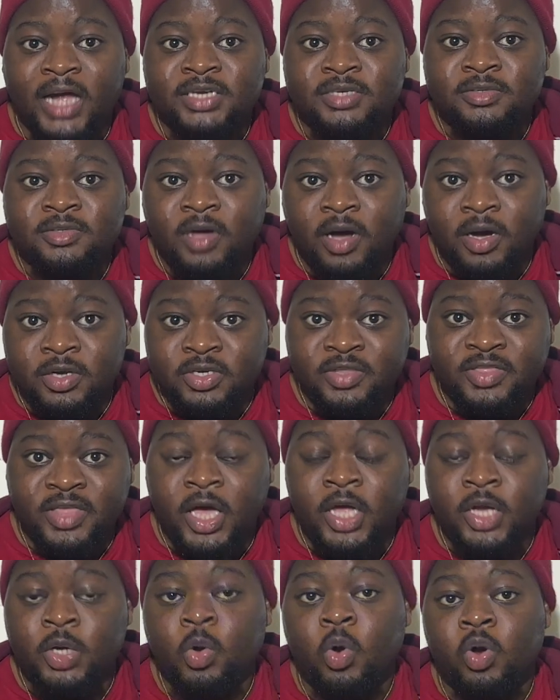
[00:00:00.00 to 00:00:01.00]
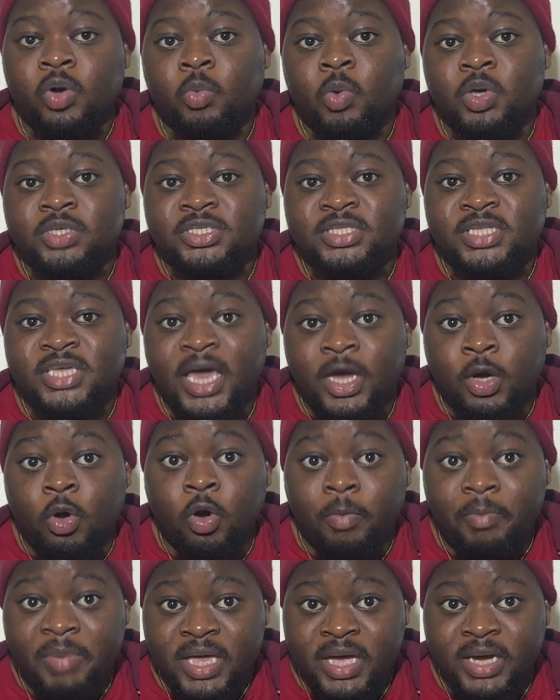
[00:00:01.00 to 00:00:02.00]
and under the Edogun was the
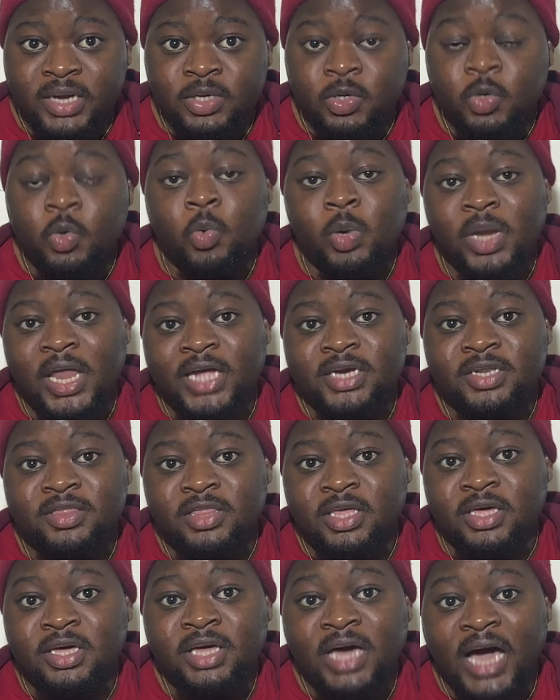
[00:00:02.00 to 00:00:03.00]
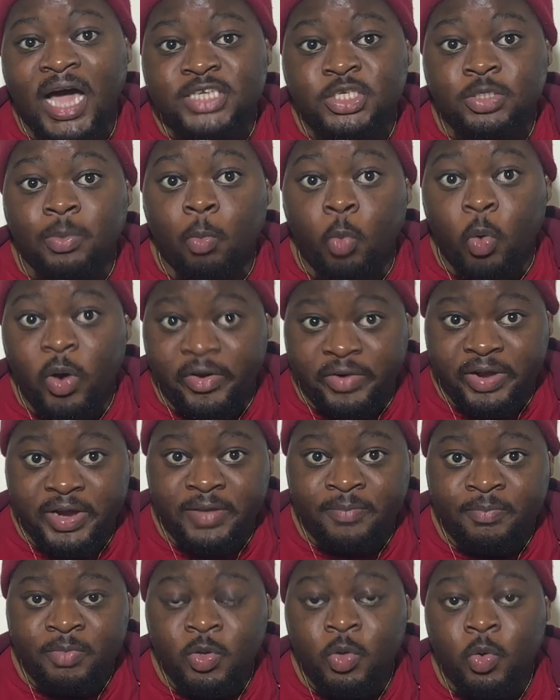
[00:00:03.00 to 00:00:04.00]
Ekokbian, who led the
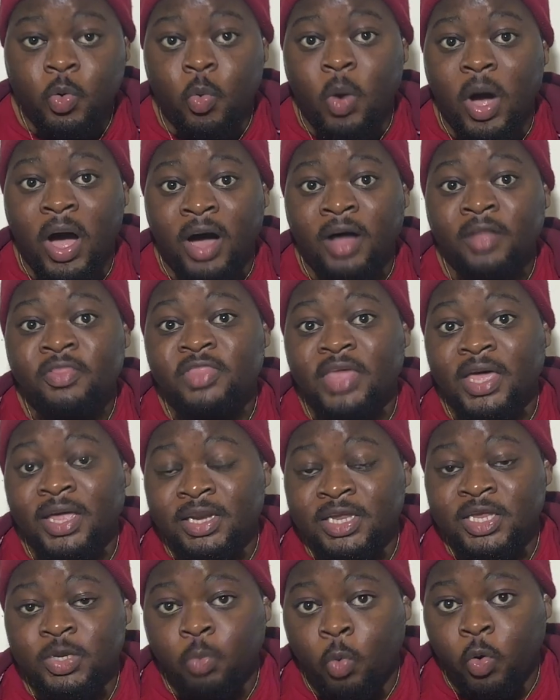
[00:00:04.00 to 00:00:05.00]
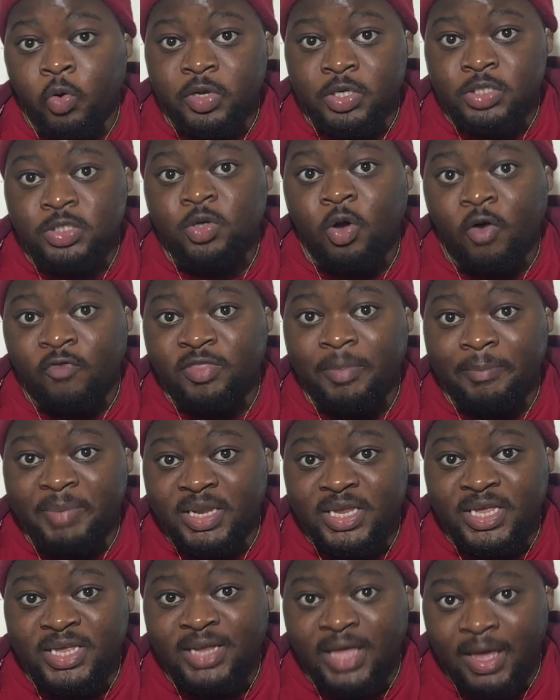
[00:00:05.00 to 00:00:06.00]
Isienmwenro, who are the elite warriors of
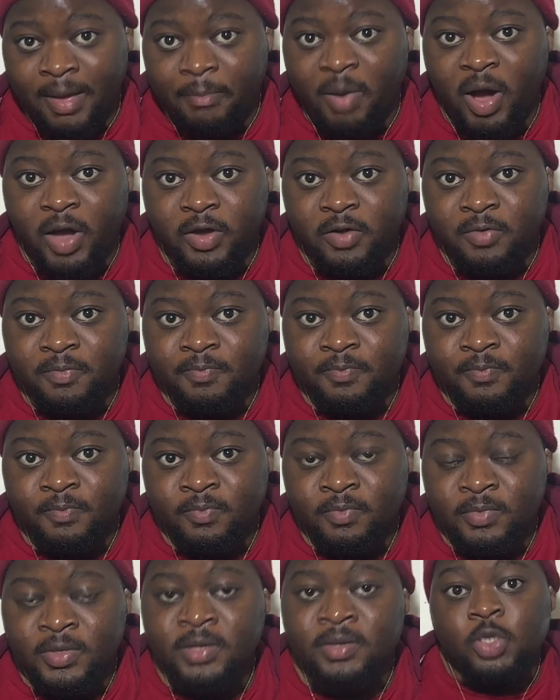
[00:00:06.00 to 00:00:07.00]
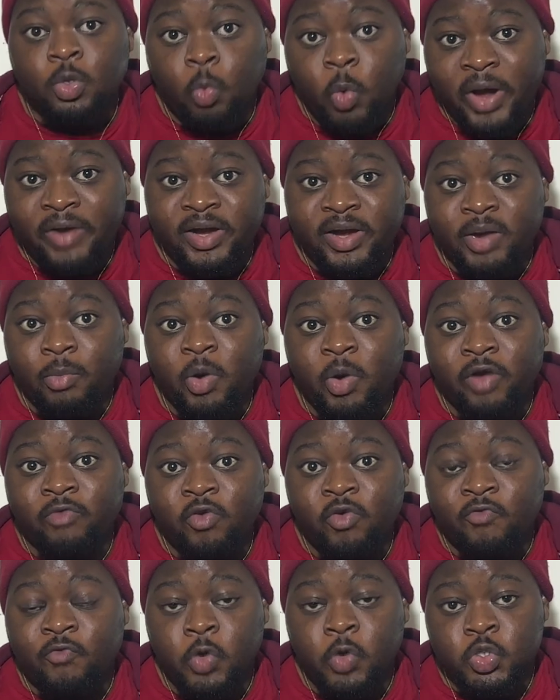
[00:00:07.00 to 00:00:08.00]
the Benin Empire. The Isienmwenro
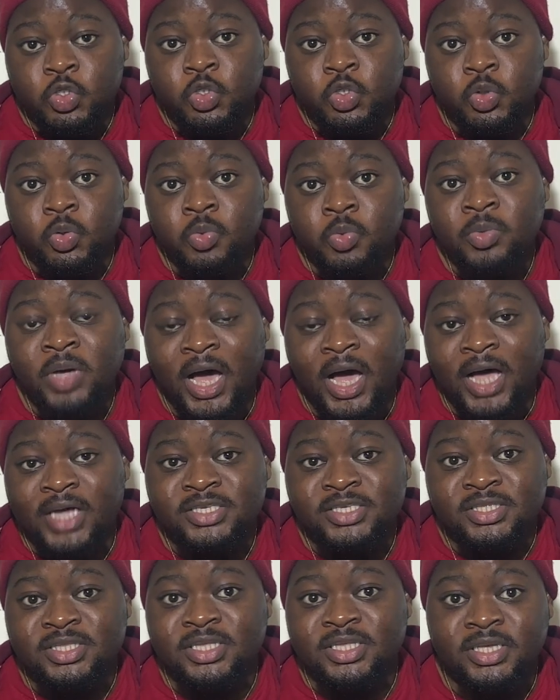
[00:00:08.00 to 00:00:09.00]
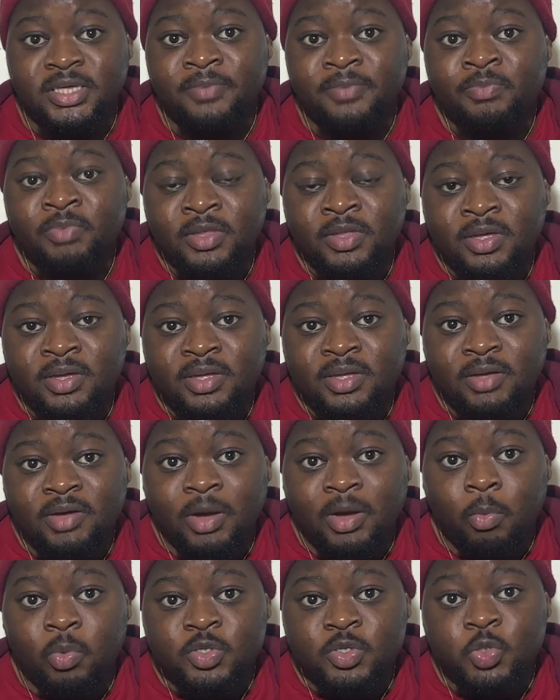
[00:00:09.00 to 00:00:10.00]
were referred to as the
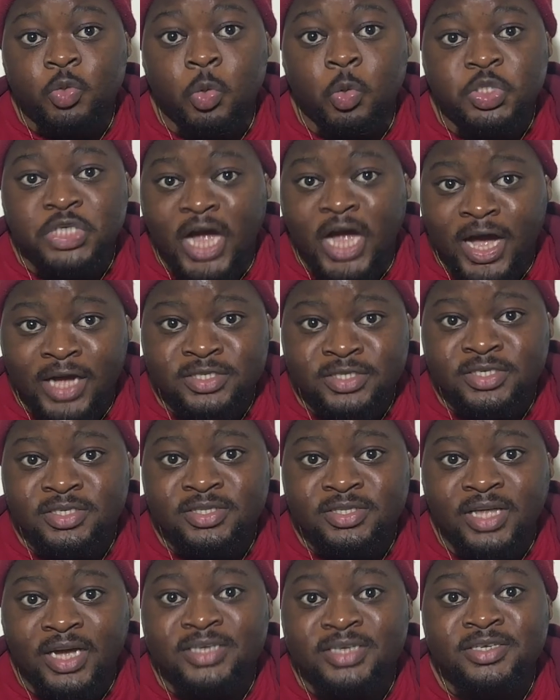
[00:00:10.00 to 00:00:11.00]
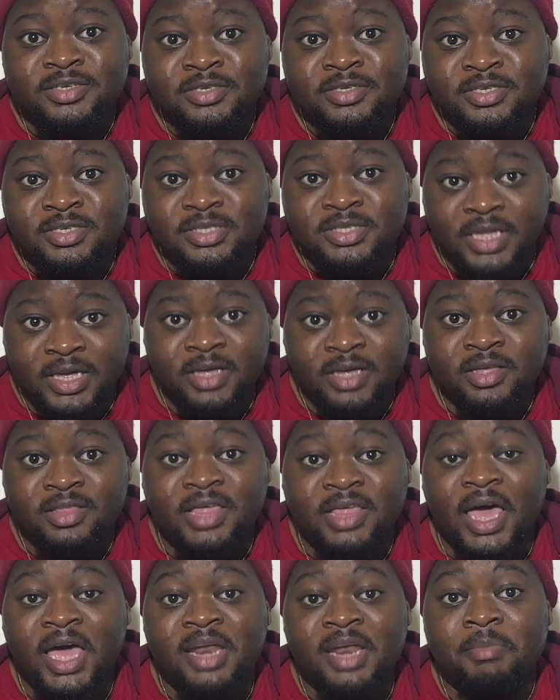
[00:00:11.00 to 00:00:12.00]
soldier ants that
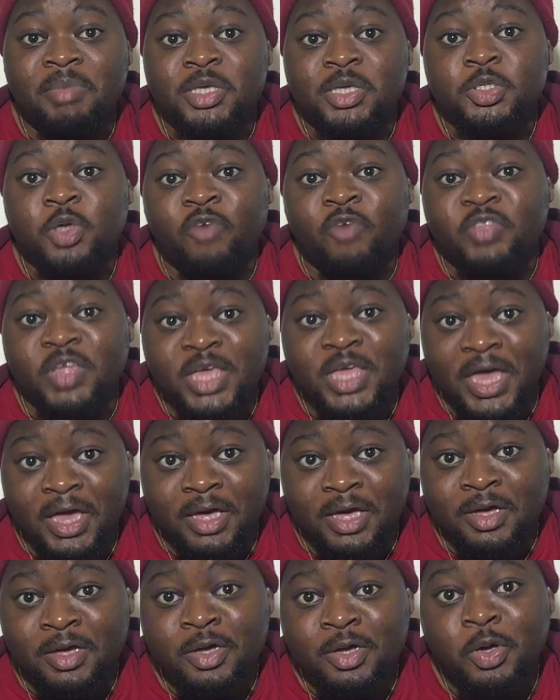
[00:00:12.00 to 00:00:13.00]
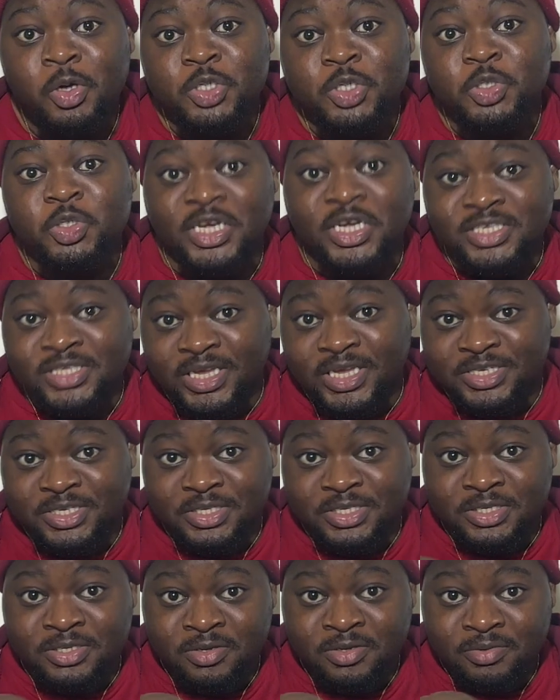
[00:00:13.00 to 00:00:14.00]
sting the enemies of the king.
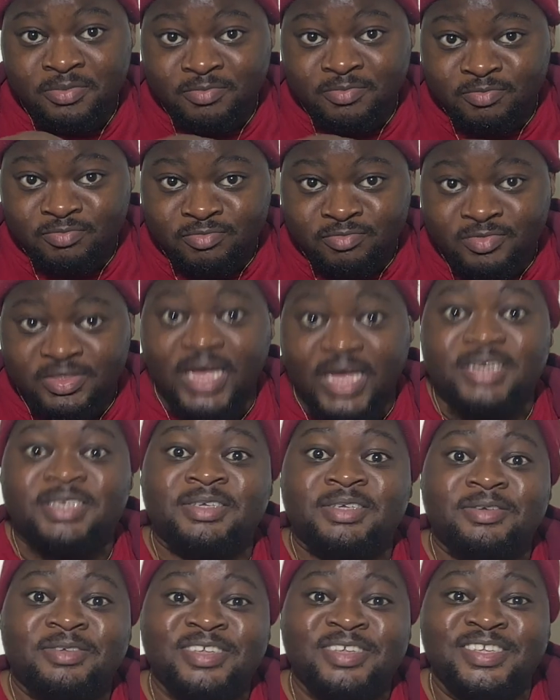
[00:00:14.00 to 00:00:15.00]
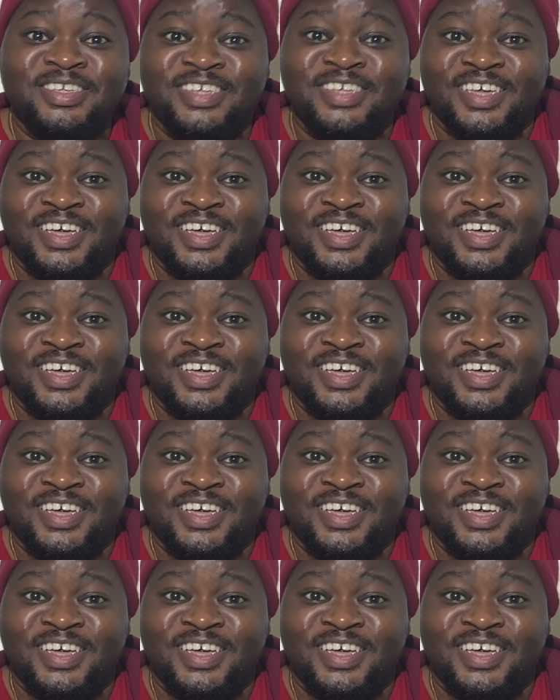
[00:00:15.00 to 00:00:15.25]
Translated, that.